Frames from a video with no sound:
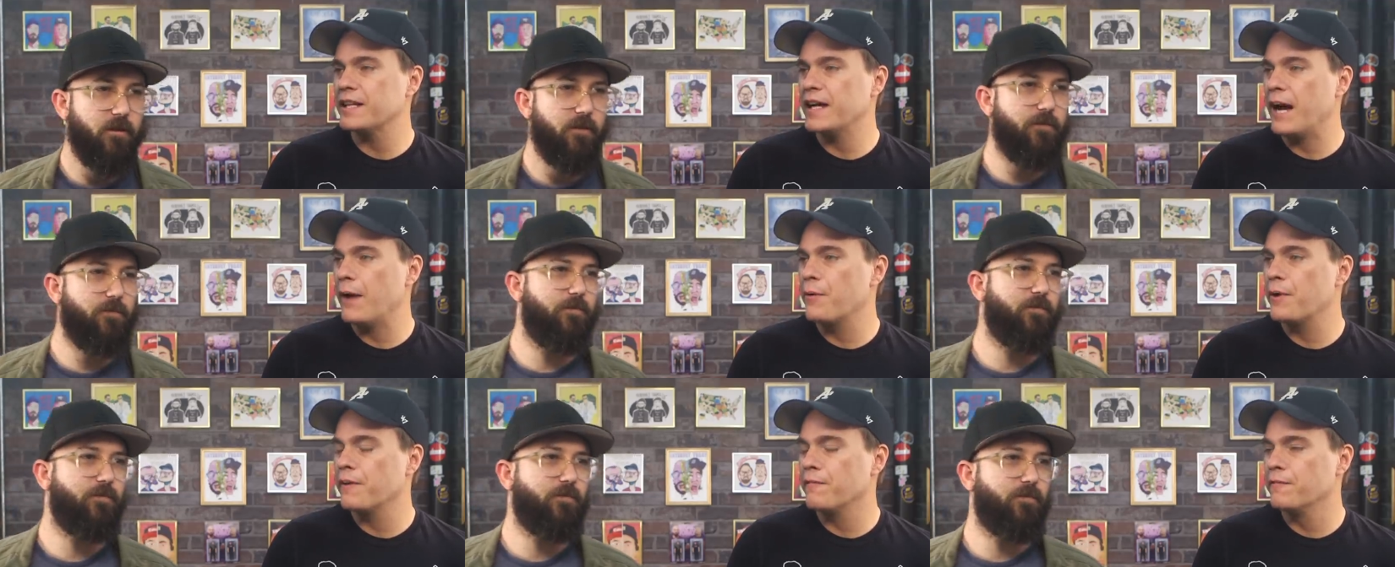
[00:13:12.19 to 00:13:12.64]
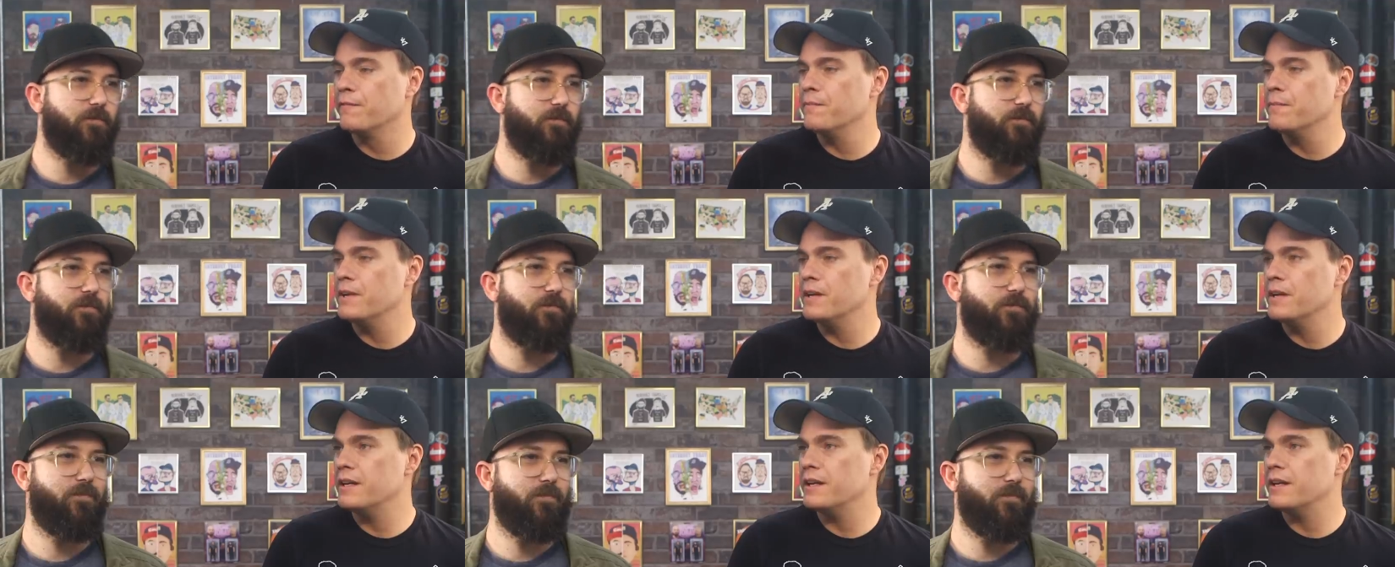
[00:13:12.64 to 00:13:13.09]
Speaker 1: that I would have,
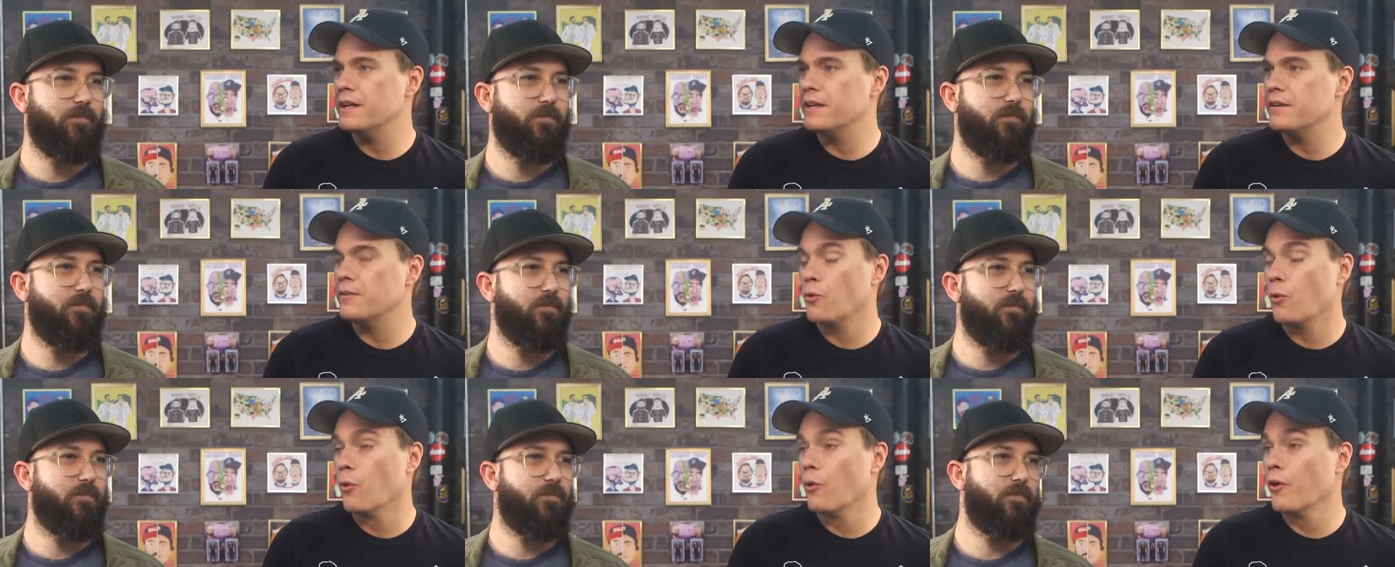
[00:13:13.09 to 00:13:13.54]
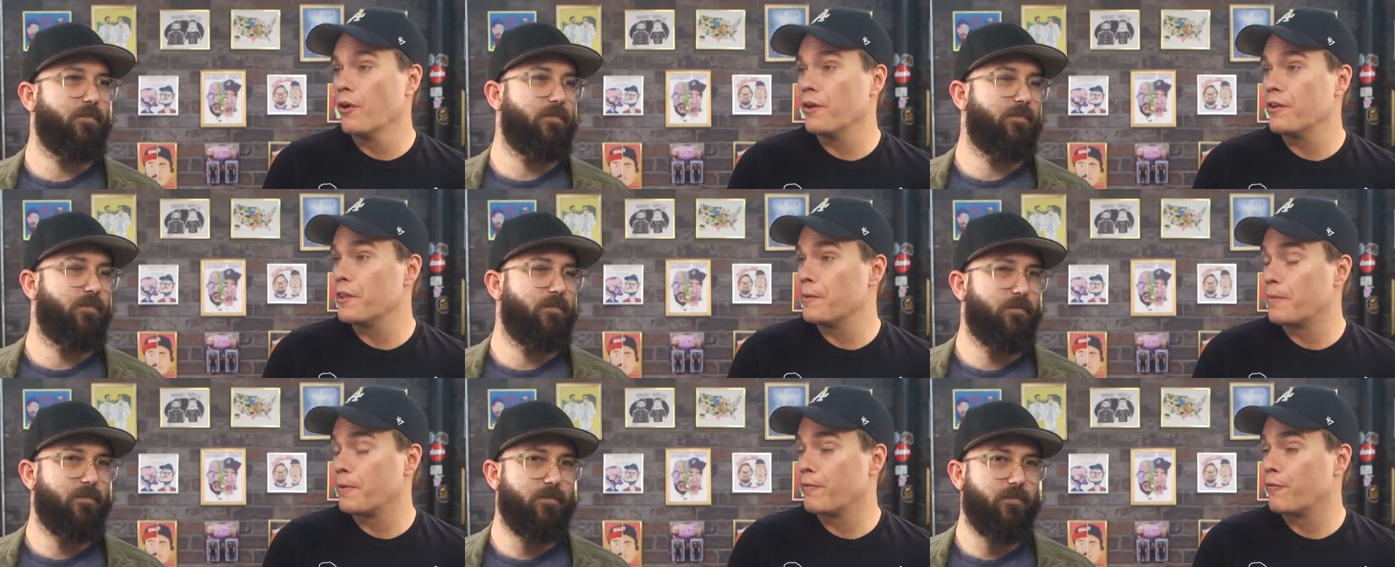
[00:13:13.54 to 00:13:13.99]
or
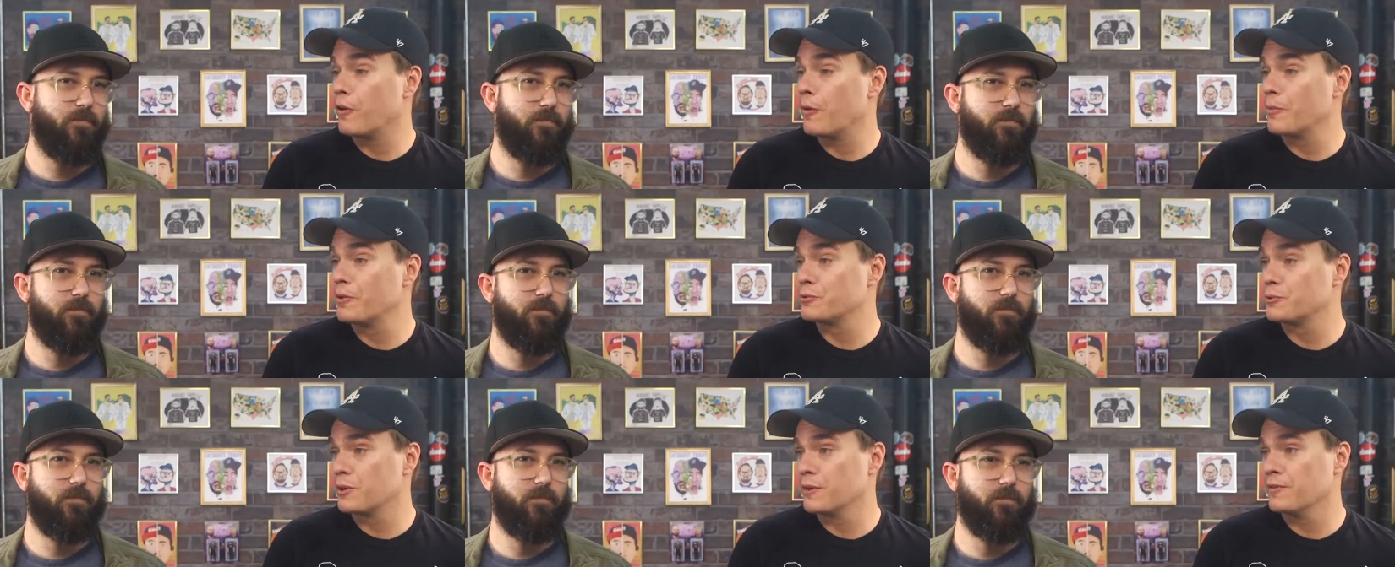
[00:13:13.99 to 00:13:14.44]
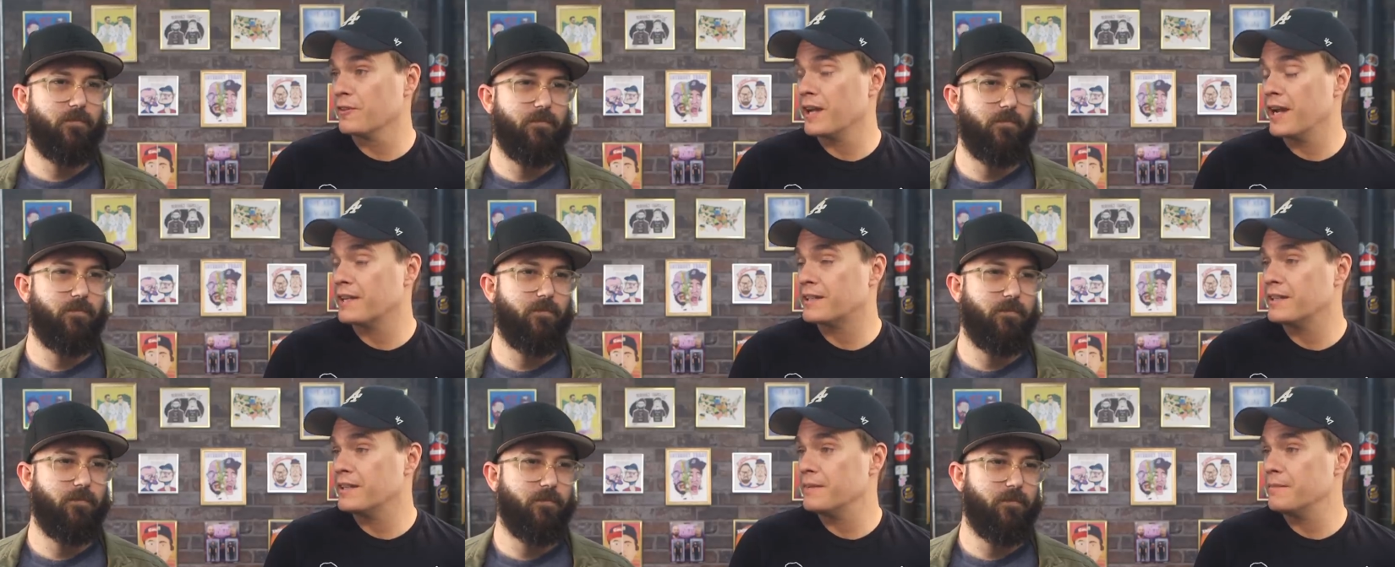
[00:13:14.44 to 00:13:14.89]
the performers would have
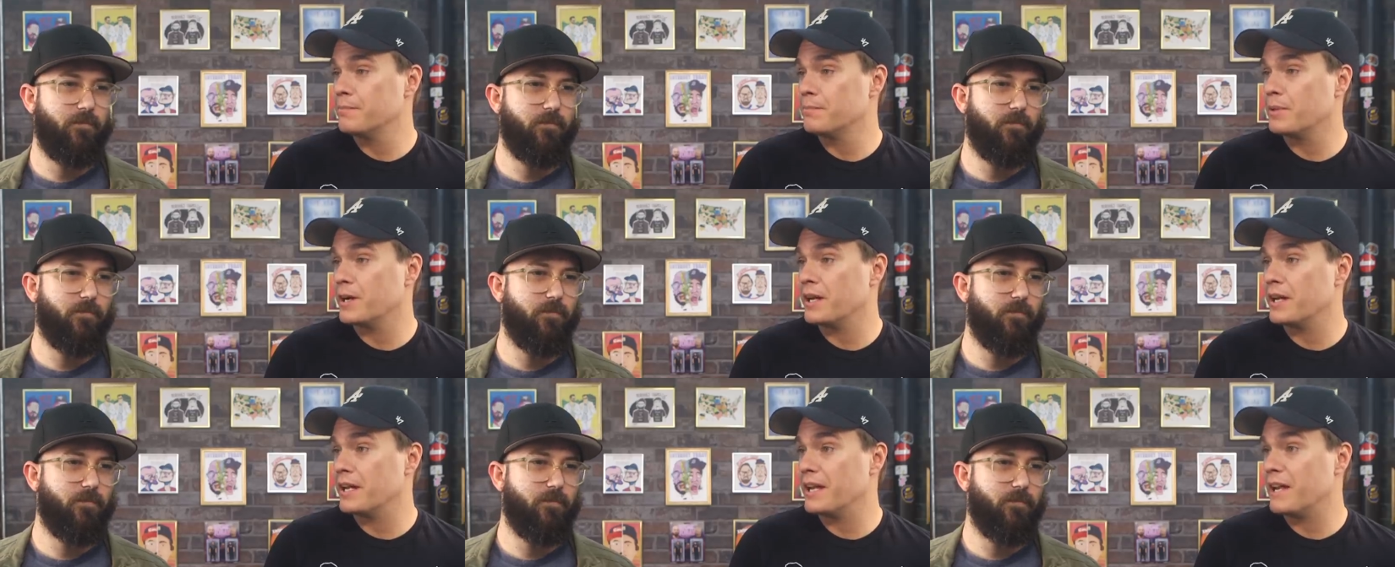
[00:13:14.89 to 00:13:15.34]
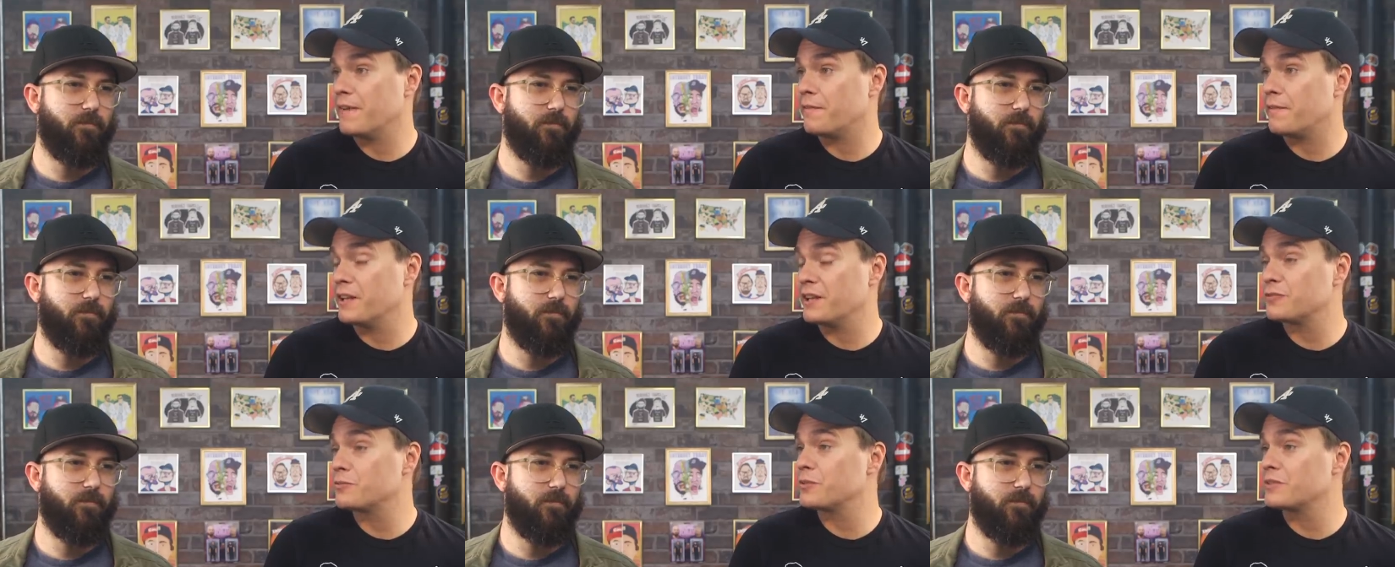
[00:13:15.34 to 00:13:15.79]
liked it, but if
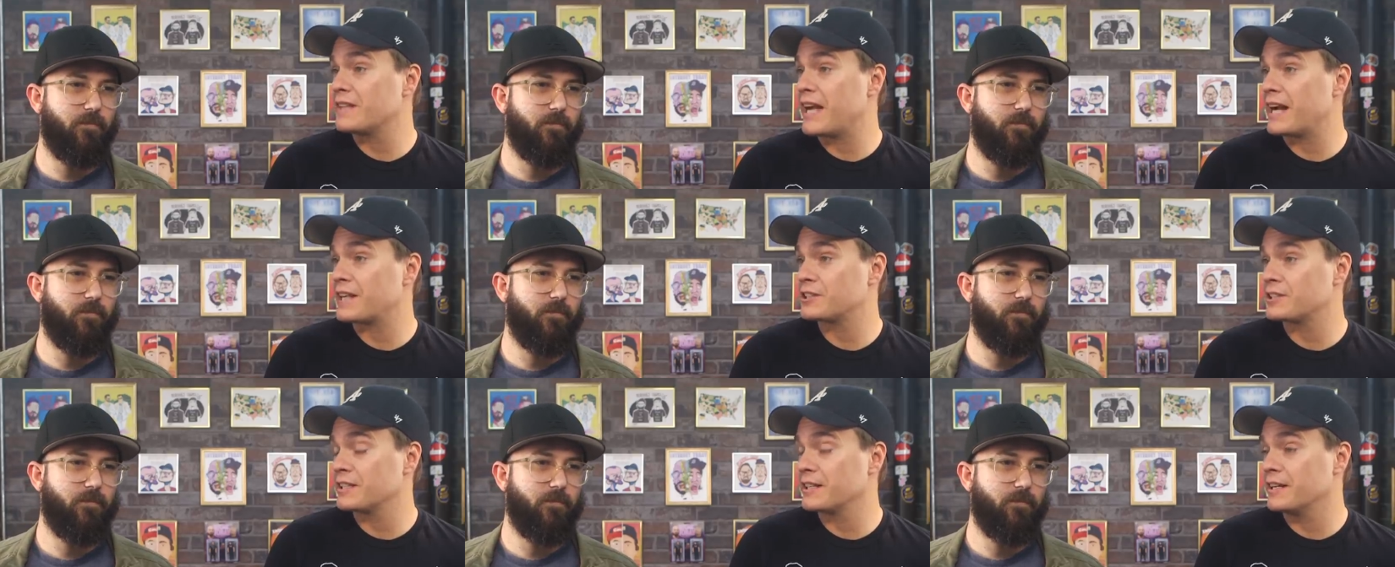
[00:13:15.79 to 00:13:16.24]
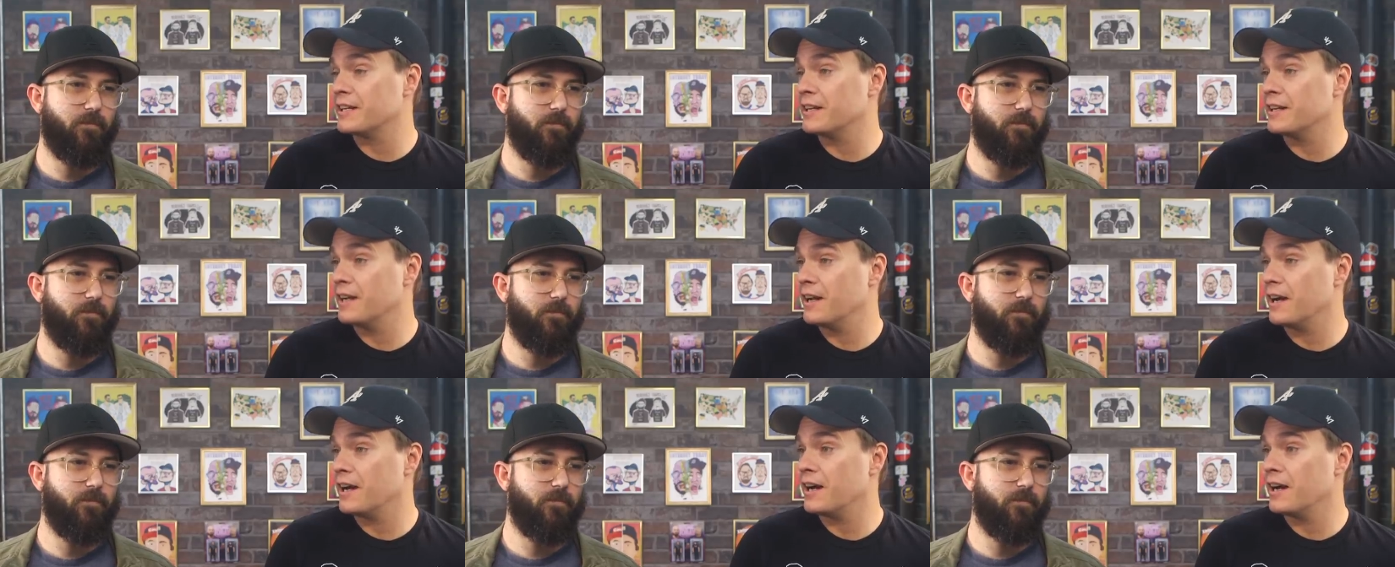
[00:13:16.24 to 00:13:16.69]
this was actually
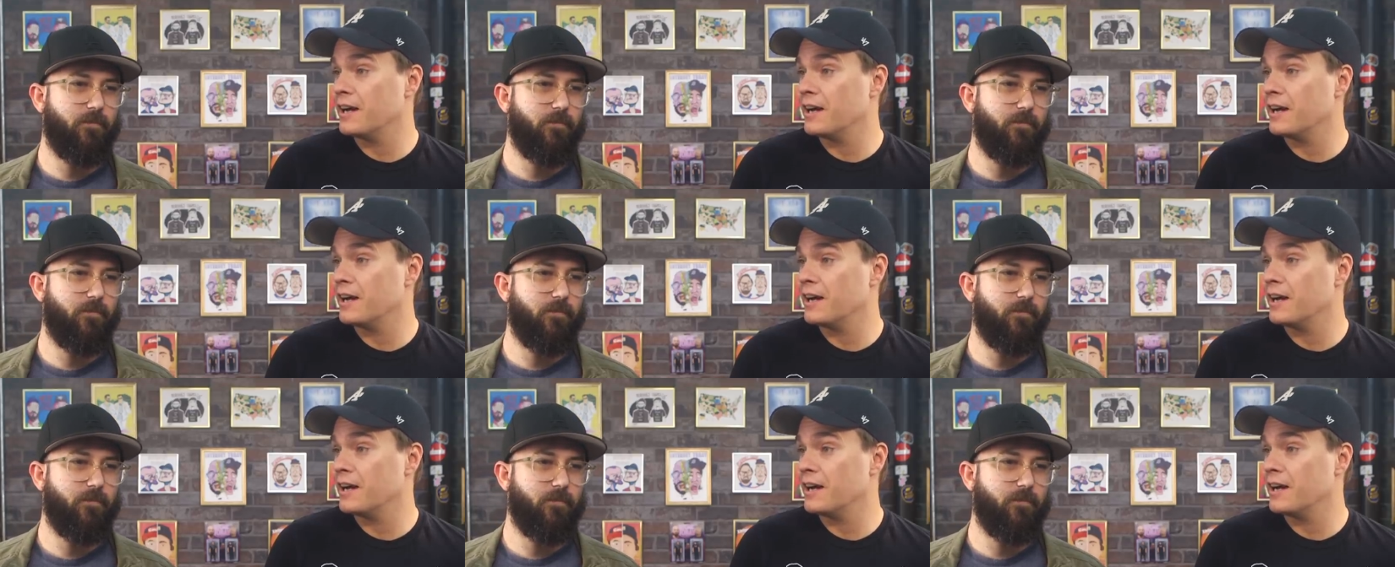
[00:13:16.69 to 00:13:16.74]
a,